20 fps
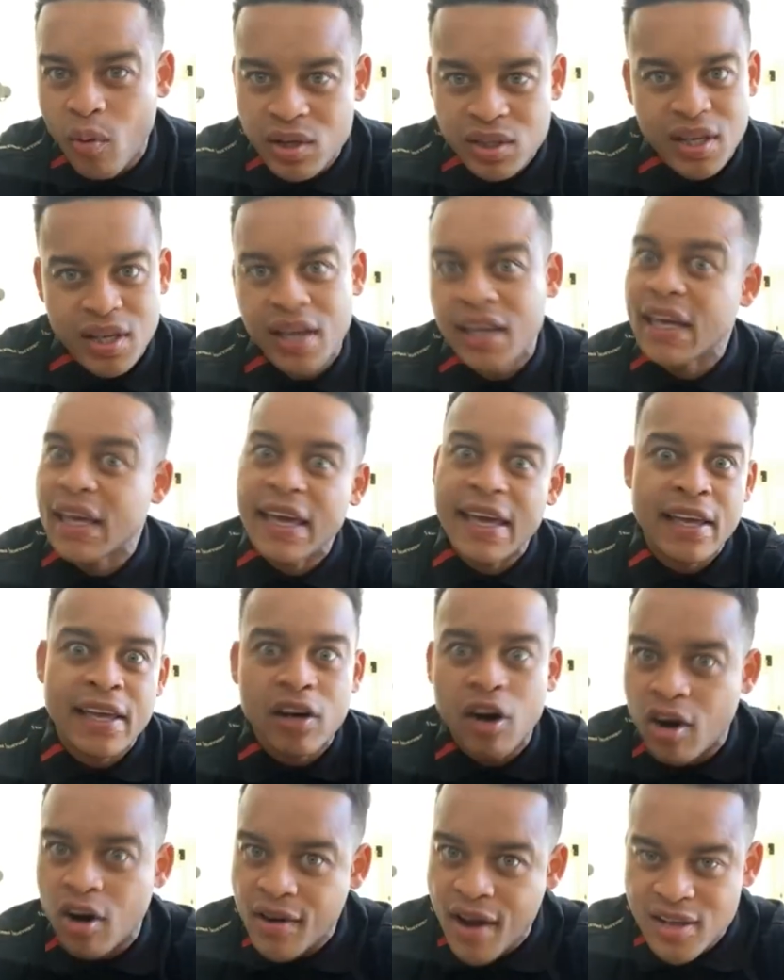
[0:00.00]
like in
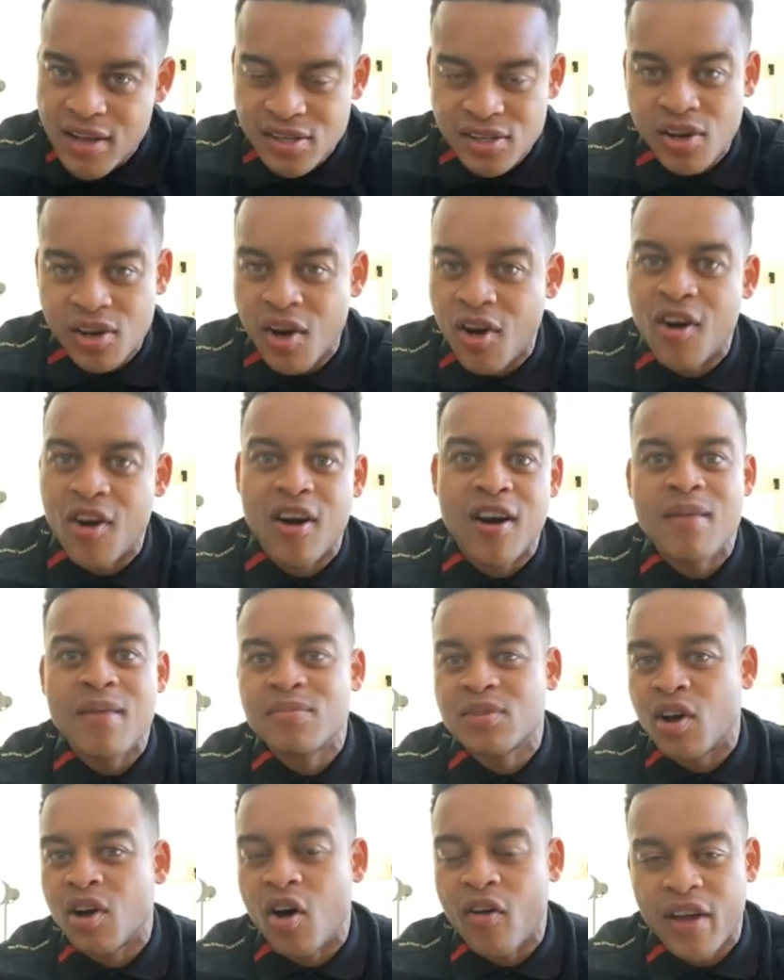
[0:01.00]
Arnez's arms
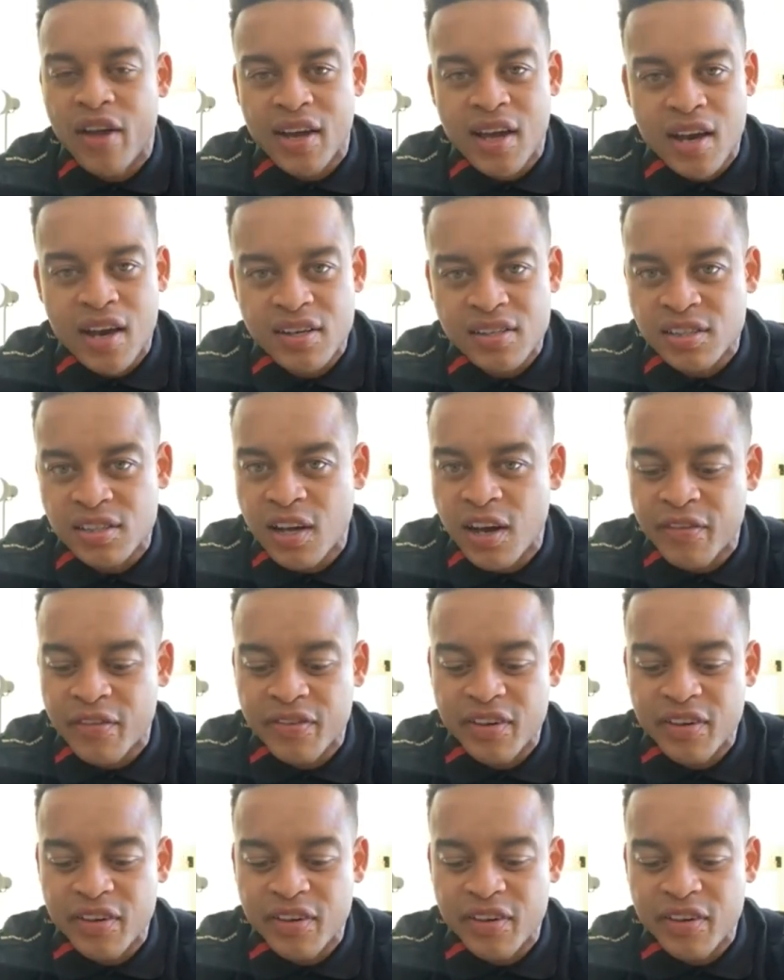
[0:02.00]
and all that kind of stuff.